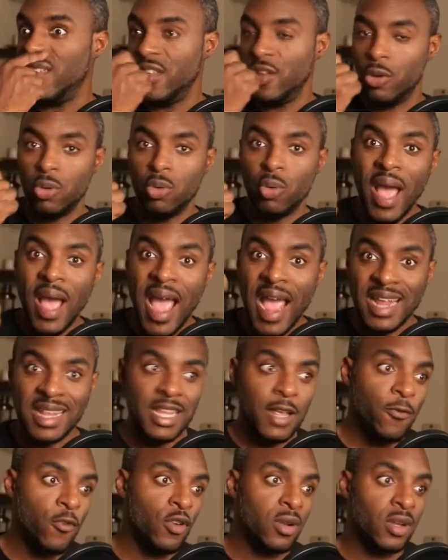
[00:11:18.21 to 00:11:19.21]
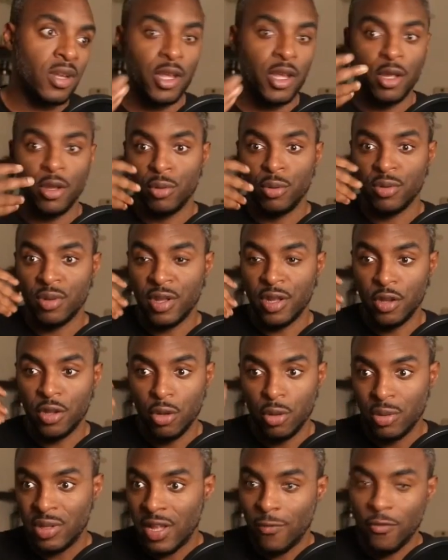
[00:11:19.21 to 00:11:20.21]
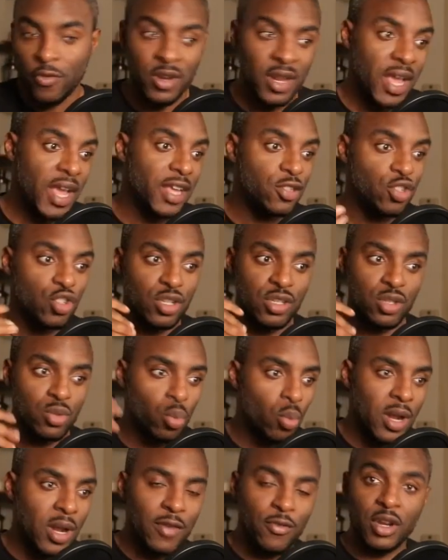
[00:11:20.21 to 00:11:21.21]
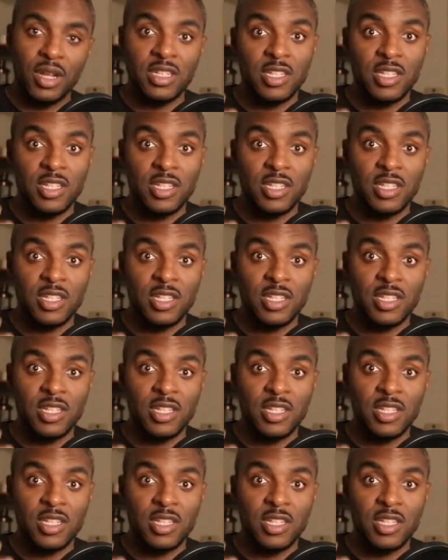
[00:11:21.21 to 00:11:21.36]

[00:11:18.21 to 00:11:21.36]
who act differently than you, different ages, whatever it is.